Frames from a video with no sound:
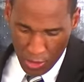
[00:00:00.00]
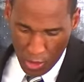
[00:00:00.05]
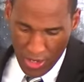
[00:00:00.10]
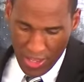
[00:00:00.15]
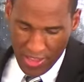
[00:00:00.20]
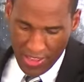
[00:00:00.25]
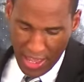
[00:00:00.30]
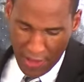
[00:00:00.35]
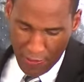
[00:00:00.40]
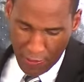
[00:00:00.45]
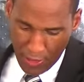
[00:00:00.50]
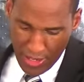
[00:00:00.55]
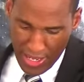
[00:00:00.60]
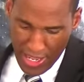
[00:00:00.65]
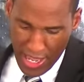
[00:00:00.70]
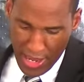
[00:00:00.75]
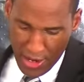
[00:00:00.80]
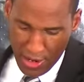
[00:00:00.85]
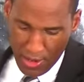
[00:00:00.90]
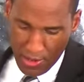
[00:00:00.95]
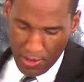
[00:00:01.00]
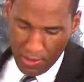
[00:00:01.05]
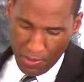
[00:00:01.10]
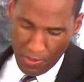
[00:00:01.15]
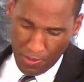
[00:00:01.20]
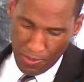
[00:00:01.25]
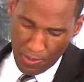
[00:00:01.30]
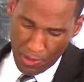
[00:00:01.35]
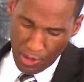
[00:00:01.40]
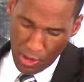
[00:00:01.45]
Notice carefully in
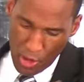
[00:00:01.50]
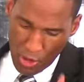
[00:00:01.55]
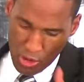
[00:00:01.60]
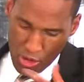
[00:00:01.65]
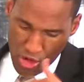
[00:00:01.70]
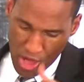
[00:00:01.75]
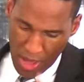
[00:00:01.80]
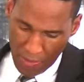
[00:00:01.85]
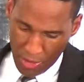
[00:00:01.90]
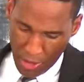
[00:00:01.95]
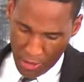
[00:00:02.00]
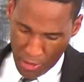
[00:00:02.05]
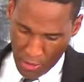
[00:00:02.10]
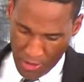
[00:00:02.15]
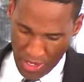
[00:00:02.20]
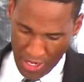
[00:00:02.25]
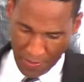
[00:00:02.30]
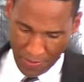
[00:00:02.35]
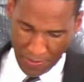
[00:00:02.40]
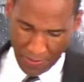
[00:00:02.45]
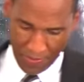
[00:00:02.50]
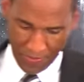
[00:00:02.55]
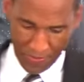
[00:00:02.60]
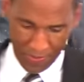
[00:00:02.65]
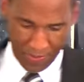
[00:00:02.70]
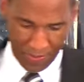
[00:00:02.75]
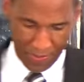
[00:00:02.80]
Luke chapter 3.